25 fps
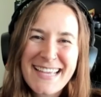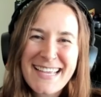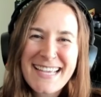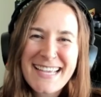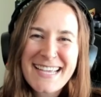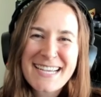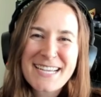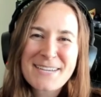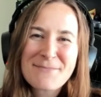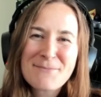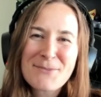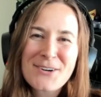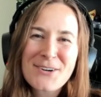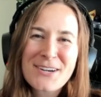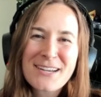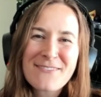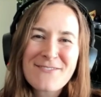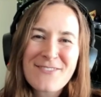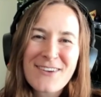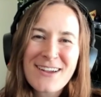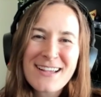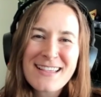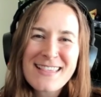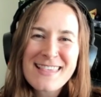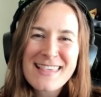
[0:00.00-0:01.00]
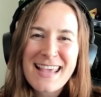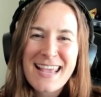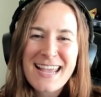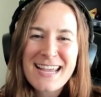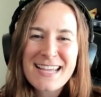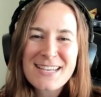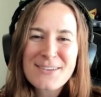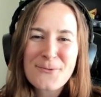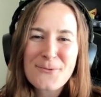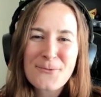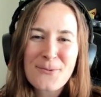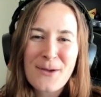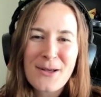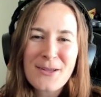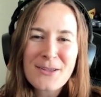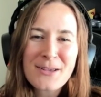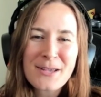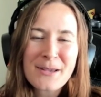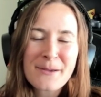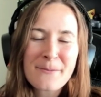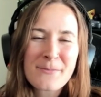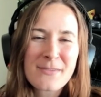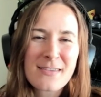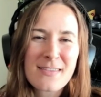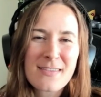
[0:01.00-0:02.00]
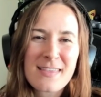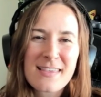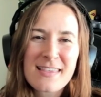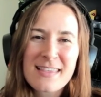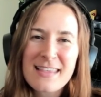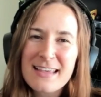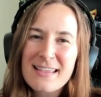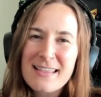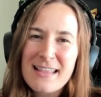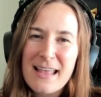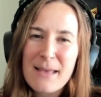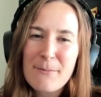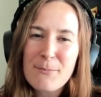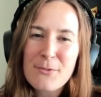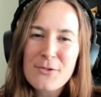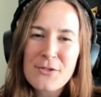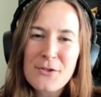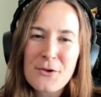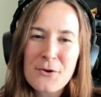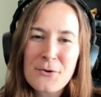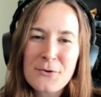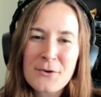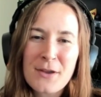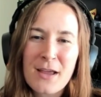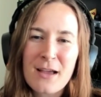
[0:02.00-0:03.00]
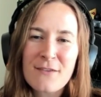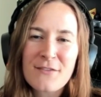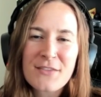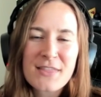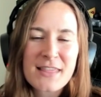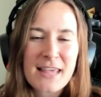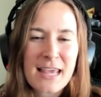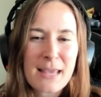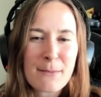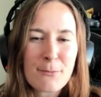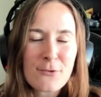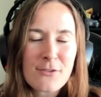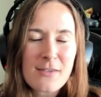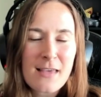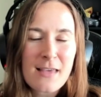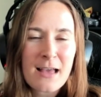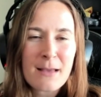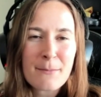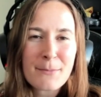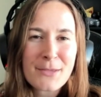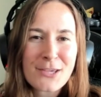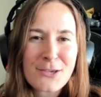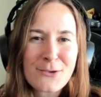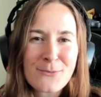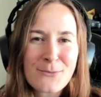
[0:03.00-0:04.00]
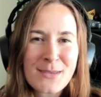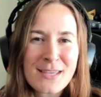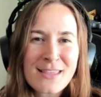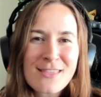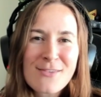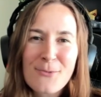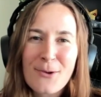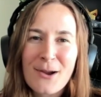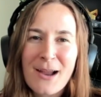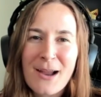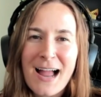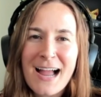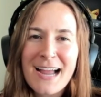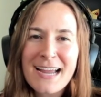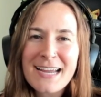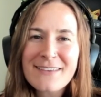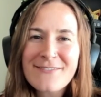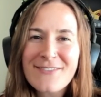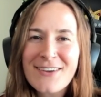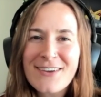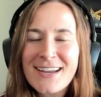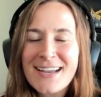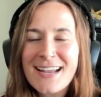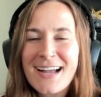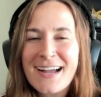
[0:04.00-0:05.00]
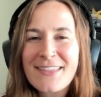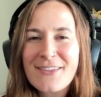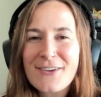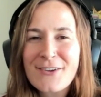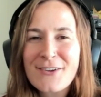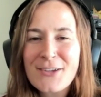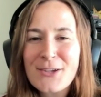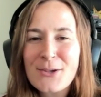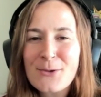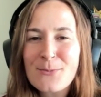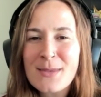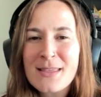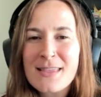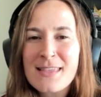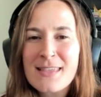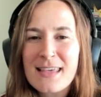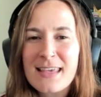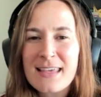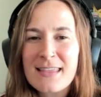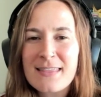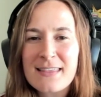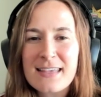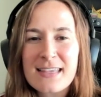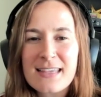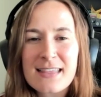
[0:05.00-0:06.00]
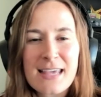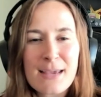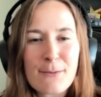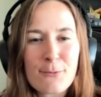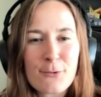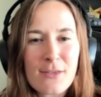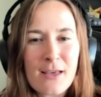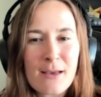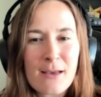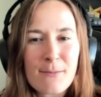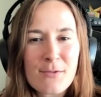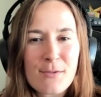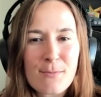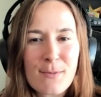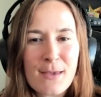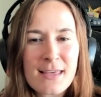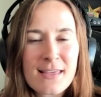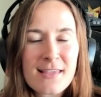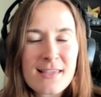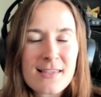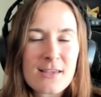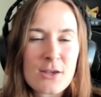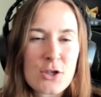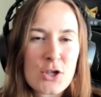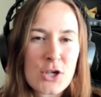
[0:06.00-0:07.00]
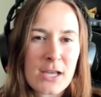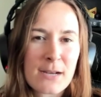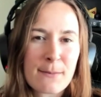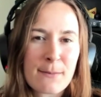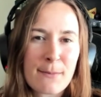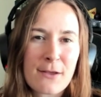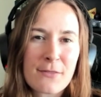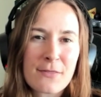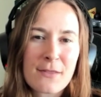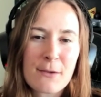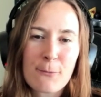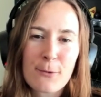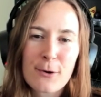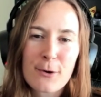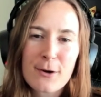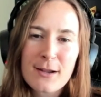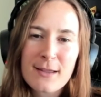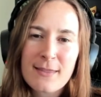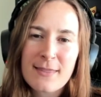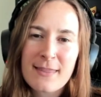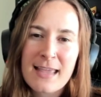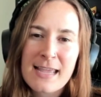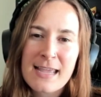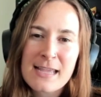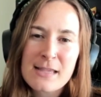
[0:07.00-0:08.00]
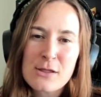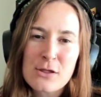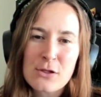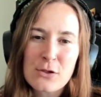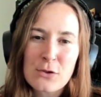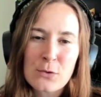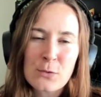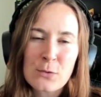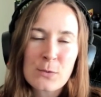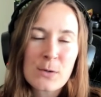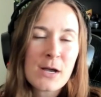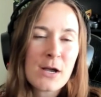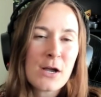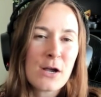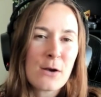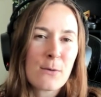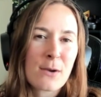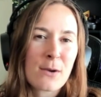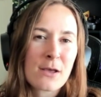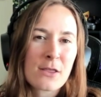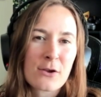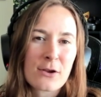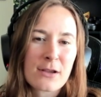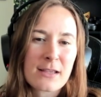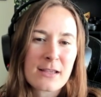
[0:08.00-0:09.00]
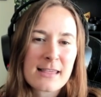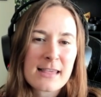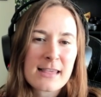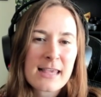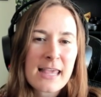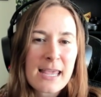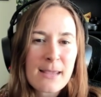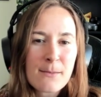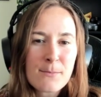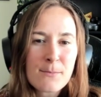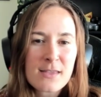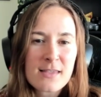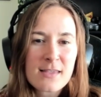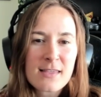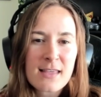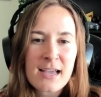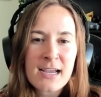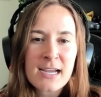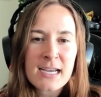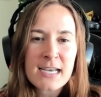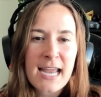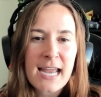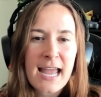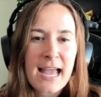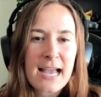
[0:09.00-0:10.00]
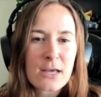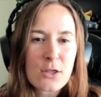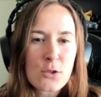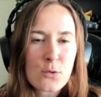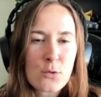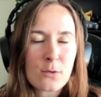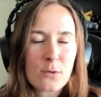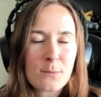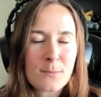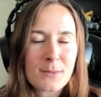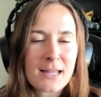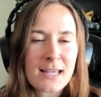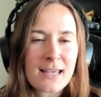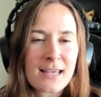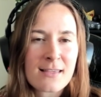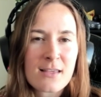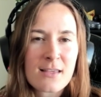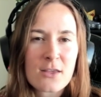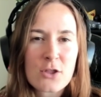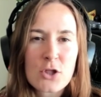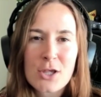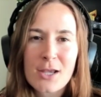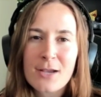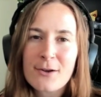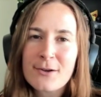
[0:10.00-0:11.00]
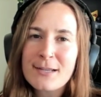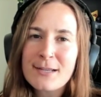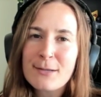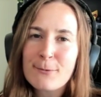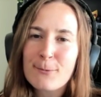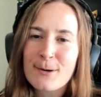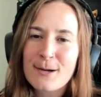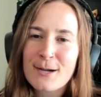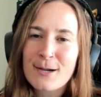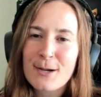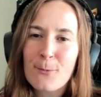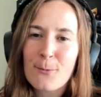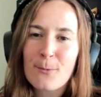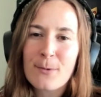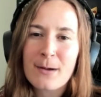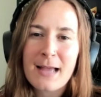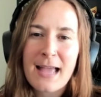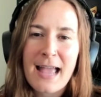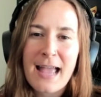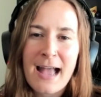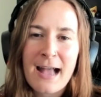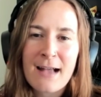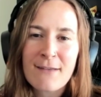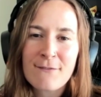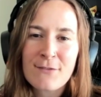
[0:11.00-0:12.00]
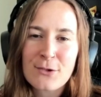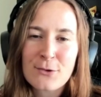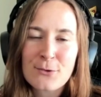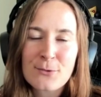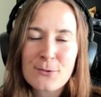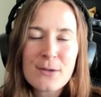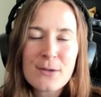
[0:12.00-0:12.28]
Good morning, friends, and welcome to the sixth episode of Tabletop Humans, where I invite other humans in the tabletop space to chat about the work they do, whether it's game design, actual plays, charity work, what have you.